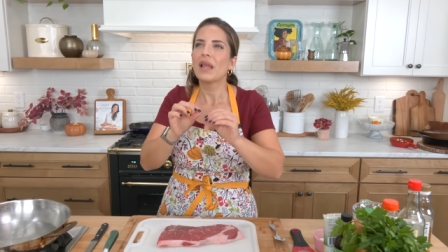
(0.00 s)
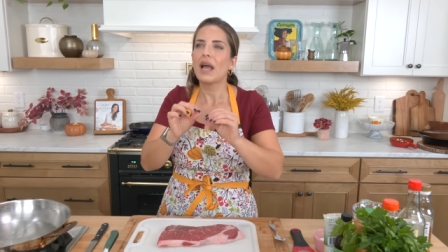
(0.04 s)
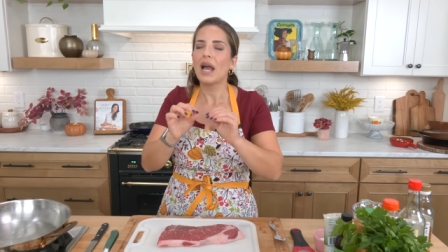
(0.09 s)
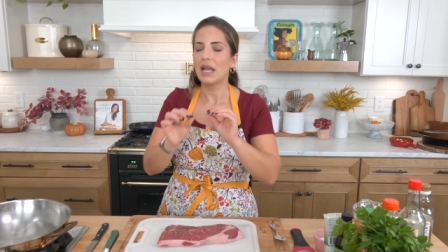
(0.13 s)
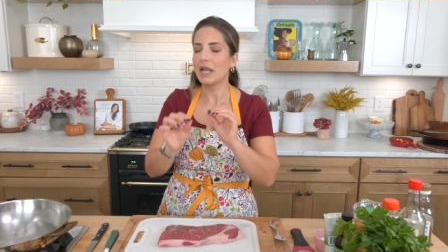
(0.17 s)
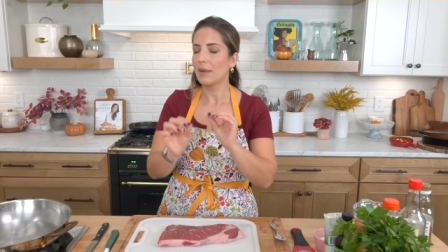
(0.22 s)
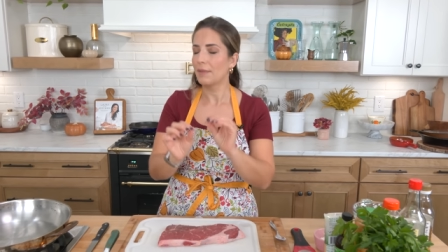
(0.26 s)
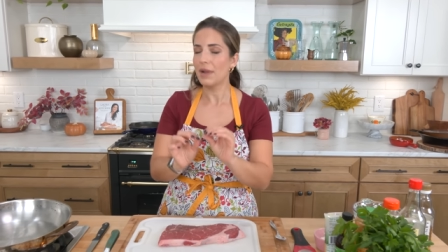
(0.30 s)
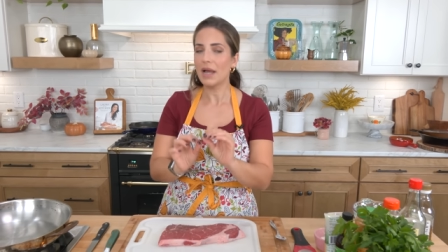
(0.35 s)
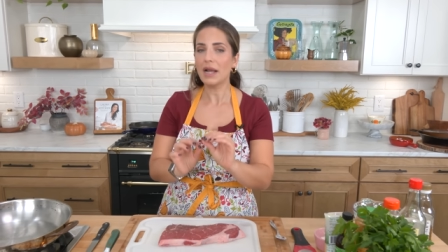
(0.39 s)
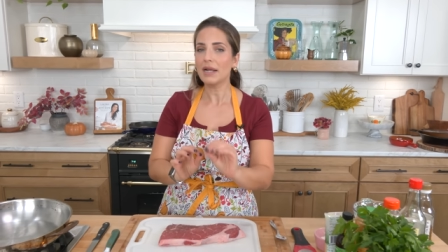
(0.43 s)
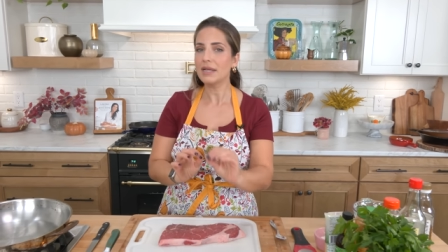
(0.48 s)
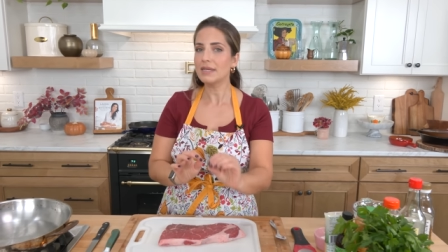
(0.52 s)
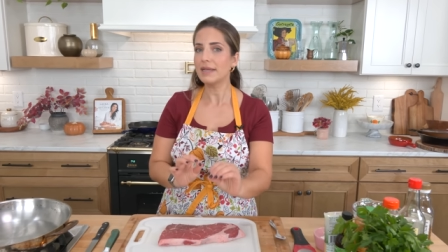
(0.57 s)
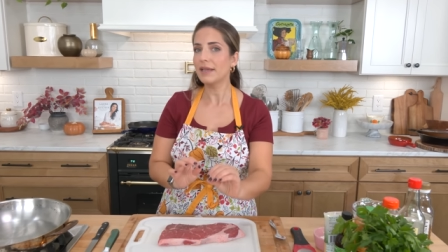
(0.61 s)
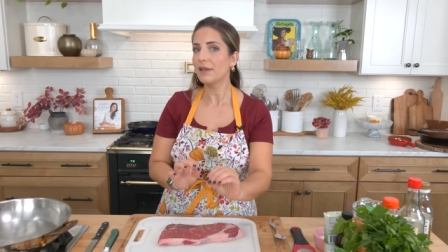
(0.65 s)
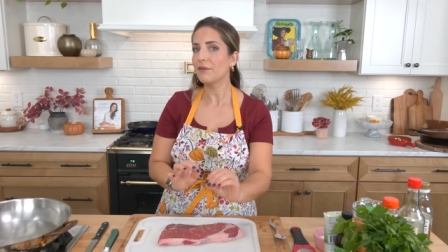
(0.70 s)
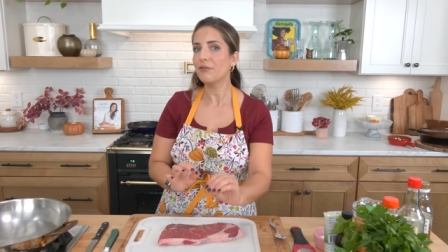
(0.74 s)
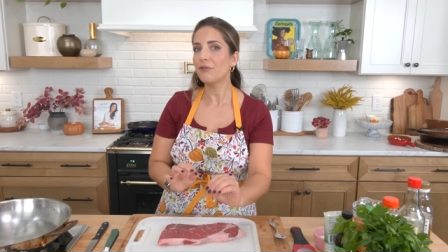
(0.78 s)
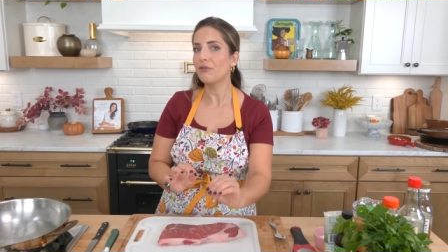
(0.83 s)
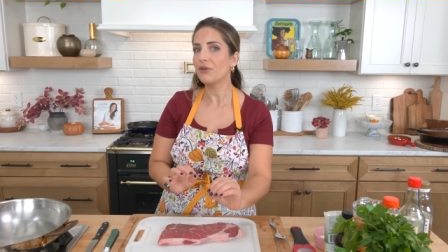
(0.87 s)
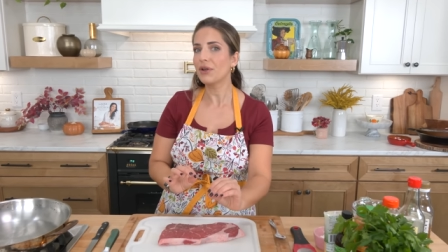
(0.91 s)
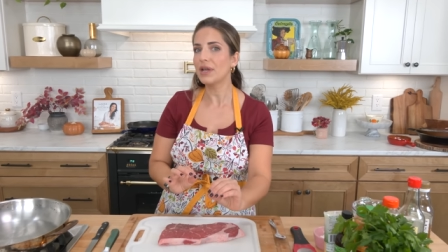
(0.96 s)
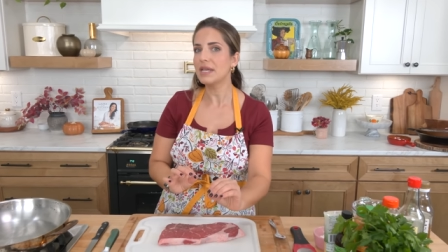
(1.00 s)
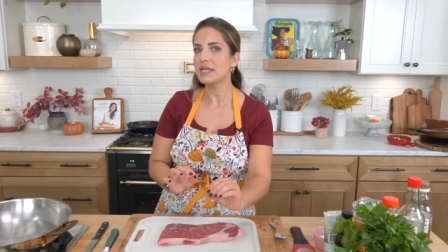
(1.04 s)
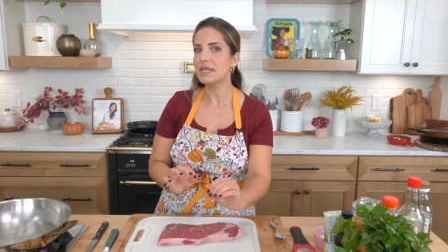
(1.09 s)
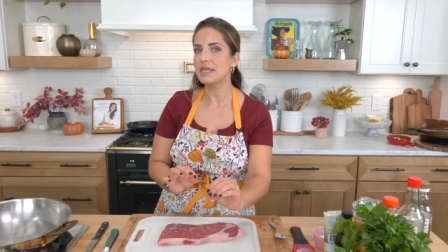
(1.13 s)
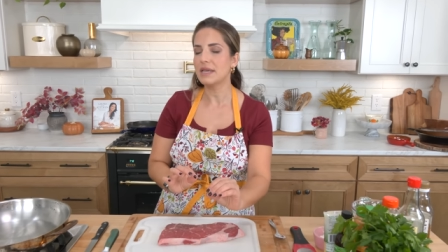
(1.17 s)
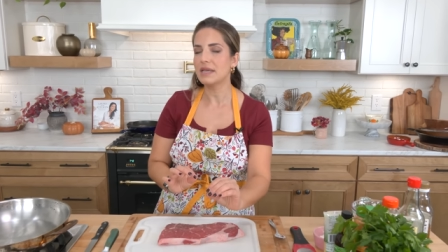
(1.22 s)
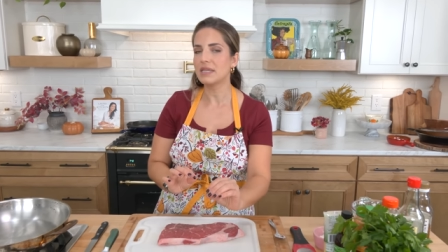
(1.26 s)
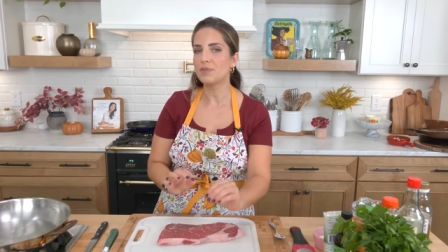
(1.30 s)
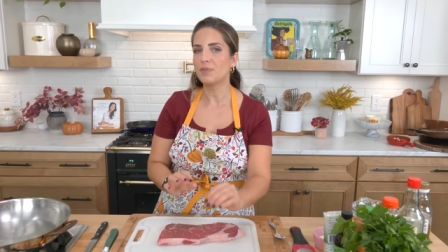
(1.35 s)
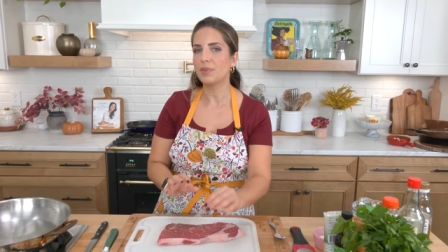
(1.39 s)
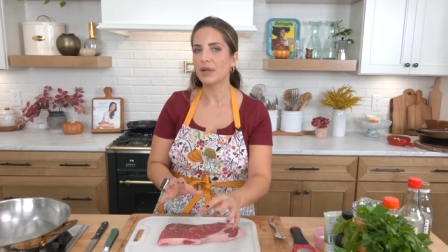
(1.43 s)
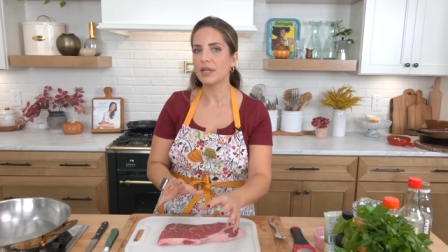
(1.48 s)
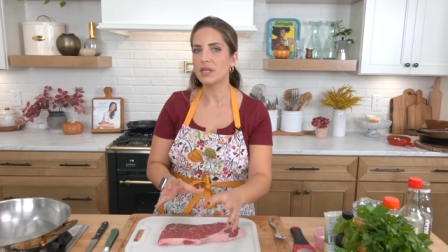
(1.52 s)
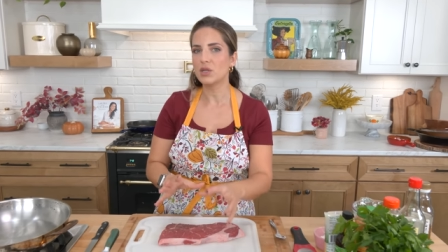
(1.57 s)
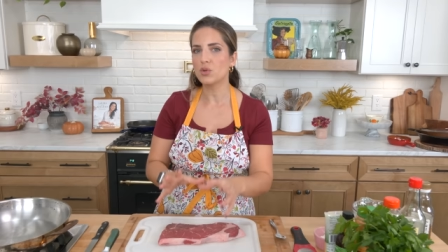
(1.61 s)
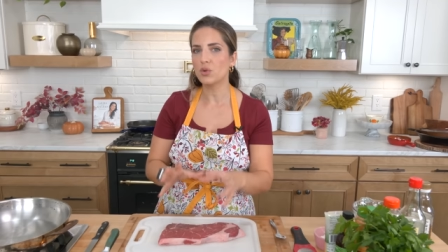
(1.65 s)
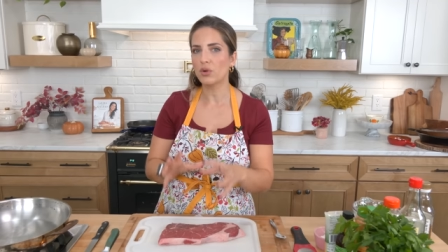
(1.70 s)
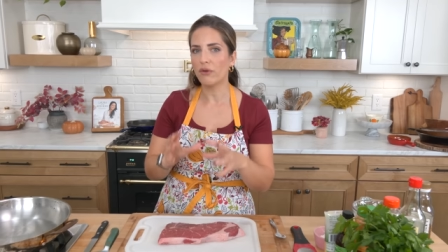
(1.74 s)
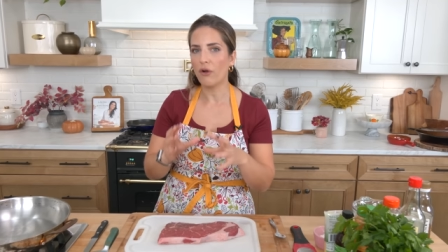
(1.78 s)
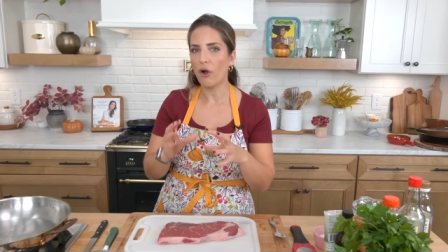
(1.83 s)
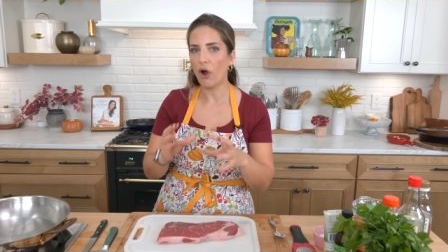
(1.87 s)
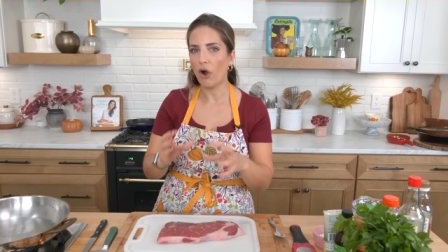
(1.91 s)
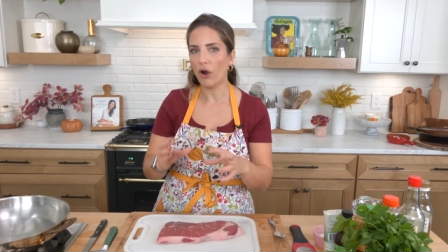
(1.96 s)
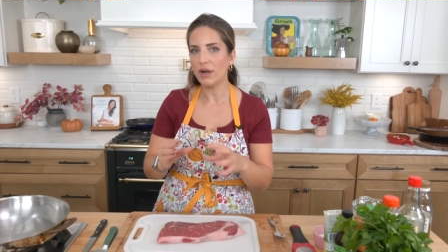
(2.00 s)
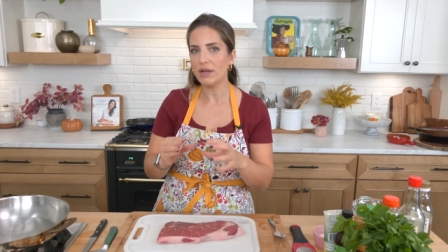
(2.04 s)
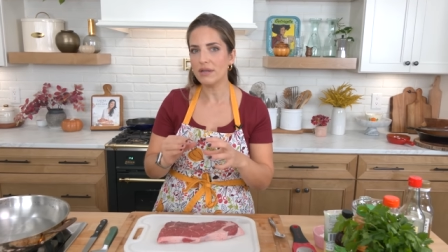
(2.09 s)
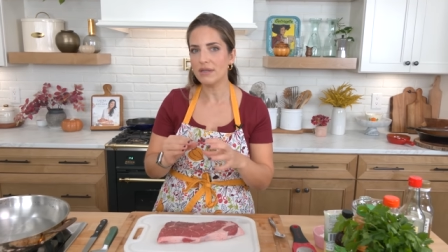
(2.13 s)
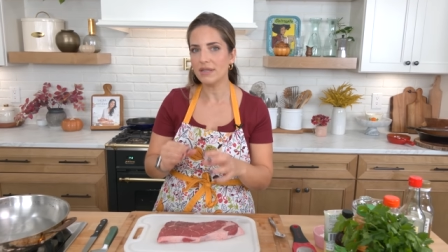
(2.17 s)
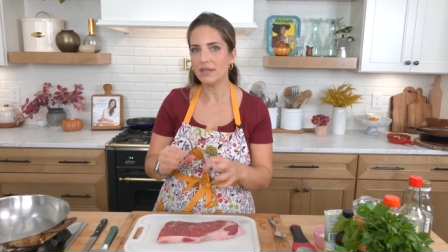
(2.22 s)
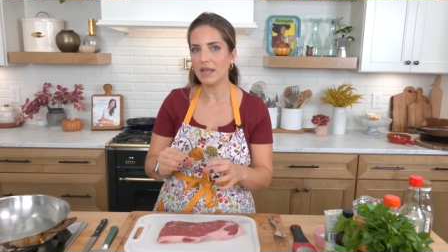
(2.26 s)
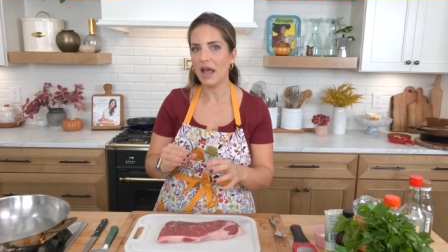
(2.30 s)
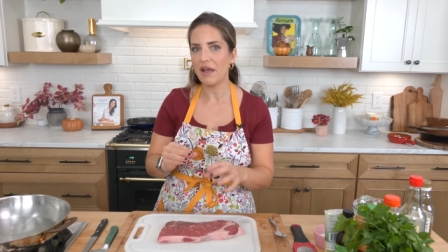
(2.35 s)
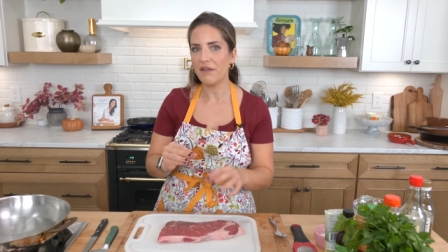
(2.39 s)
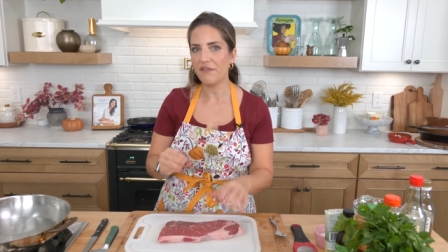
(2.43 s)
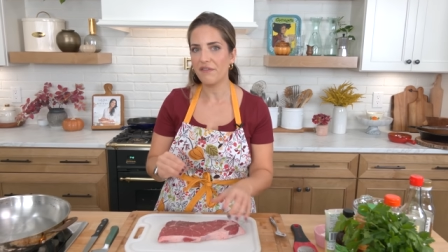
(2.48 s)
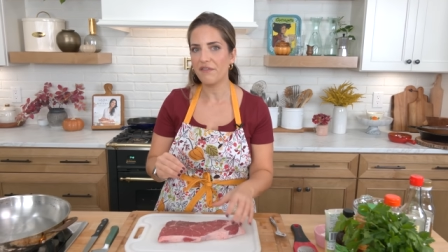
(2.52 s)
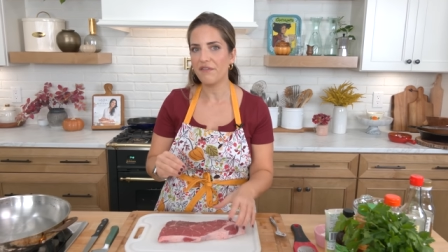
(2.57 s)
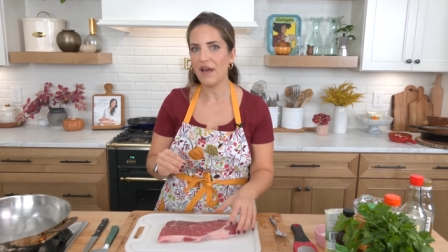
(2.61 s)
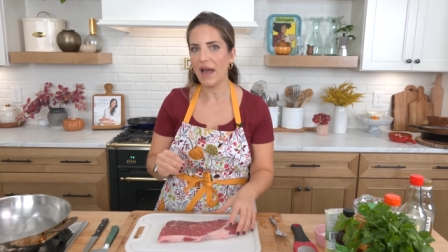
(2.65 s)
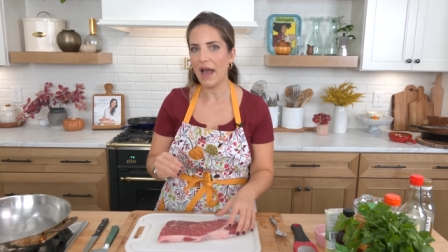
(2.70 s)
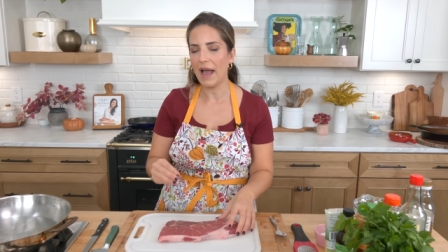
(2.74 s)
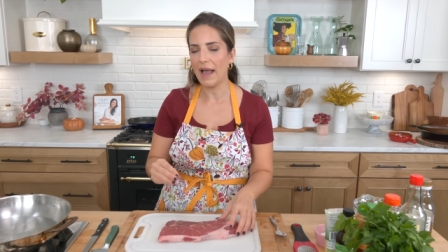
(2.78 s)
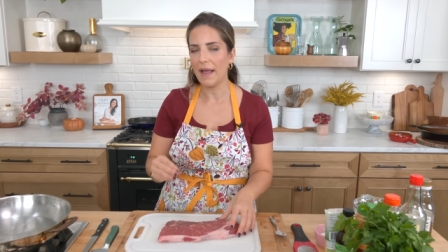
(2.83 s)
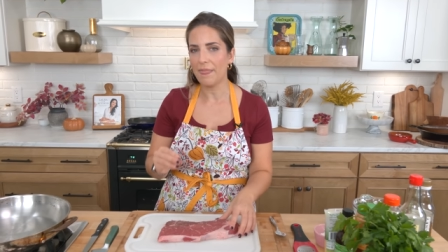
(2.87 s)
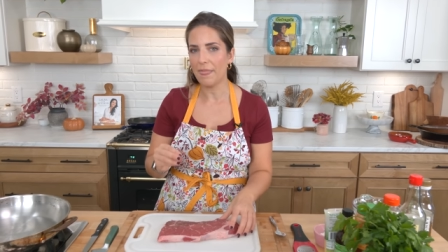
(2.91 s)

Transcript: and I'm not gonna say it freezes, but it sort of hardens that fat